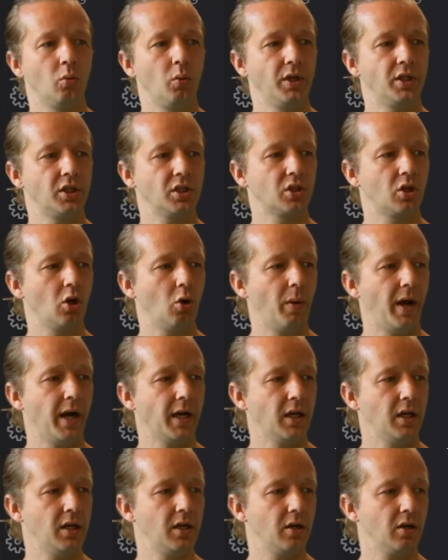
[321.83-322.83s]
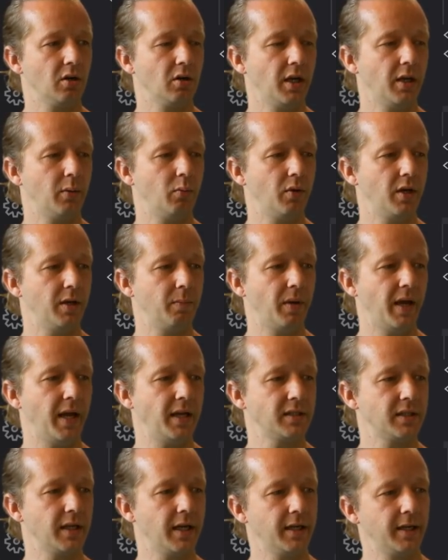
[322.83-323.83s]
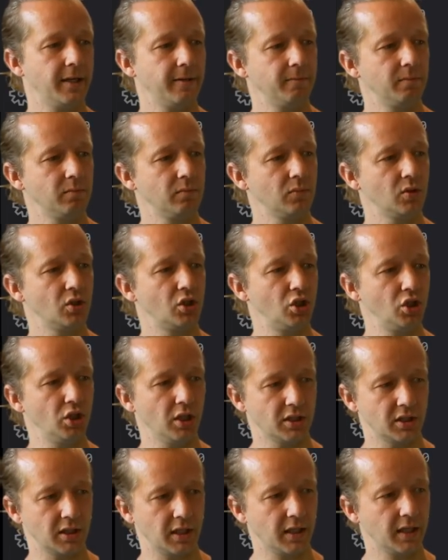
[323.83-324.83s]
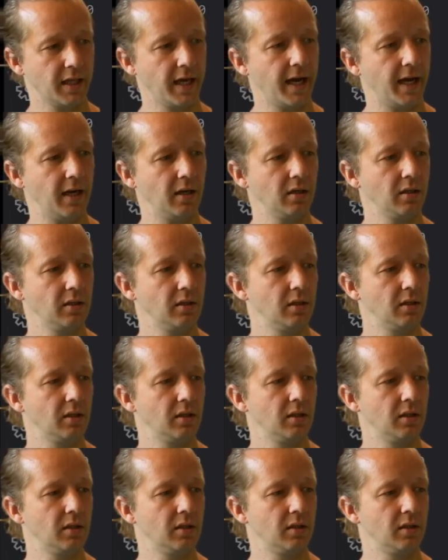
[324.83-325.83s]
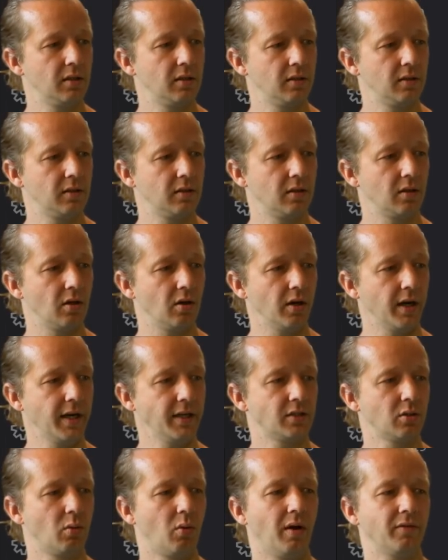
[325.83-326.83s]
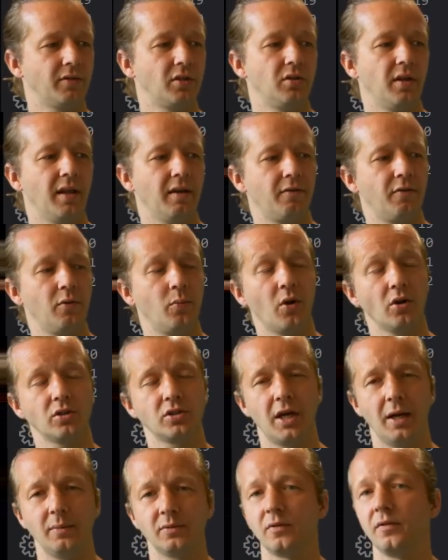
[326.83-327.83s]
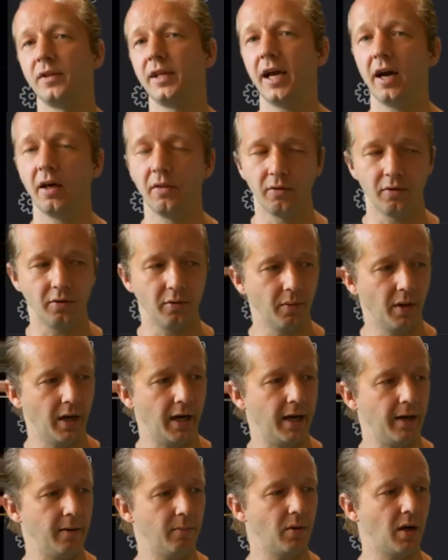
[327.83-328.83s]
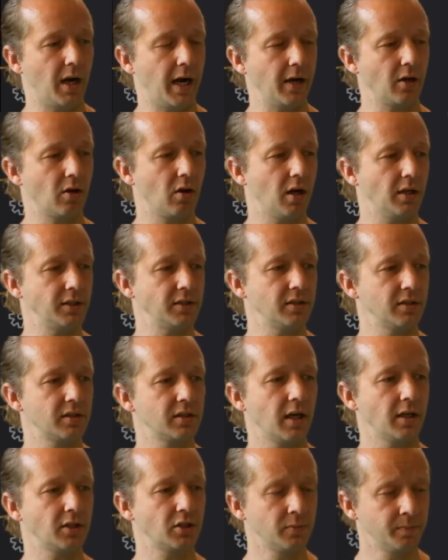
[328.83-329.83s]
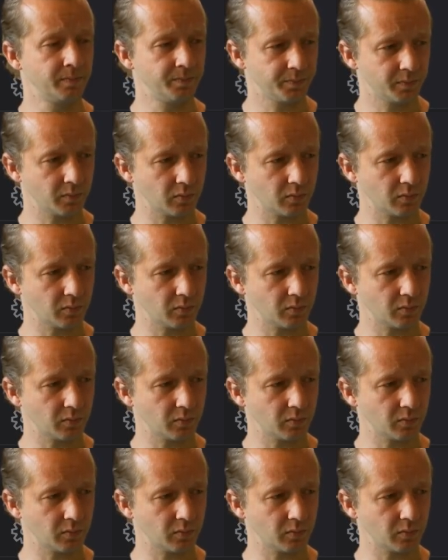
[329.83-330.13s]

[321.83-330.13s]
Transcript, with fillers: We just go back in here and we paste that in, just like that. All right, so we'll have to do that a few more times for the other um, icons and such.